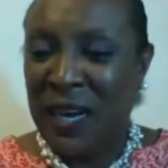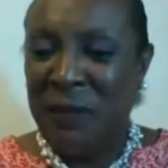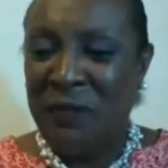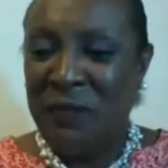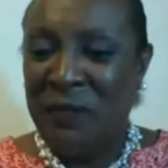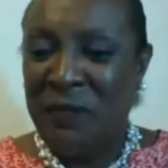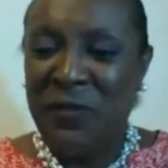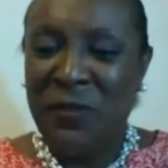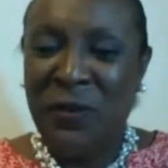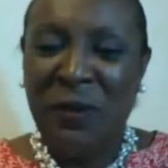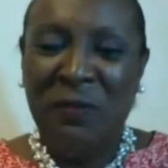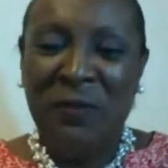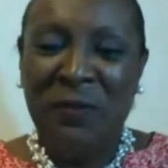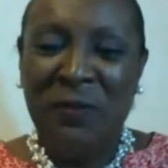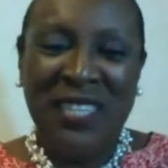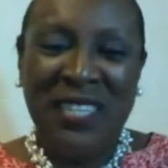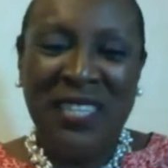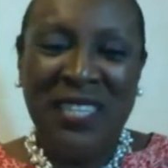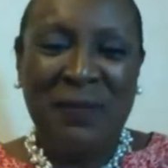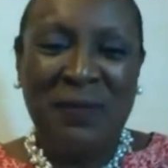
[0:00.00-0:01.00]
I'm 3
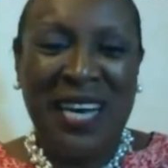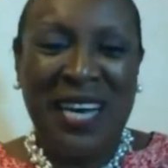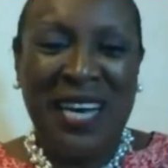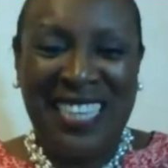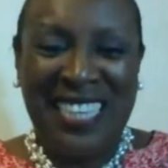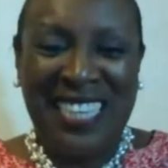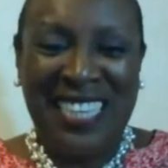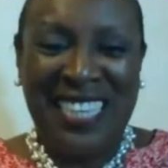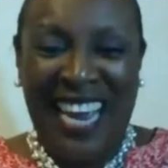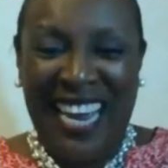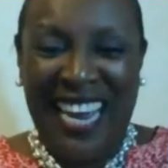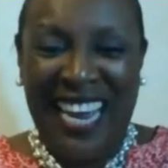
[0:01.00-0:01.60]
minutes past the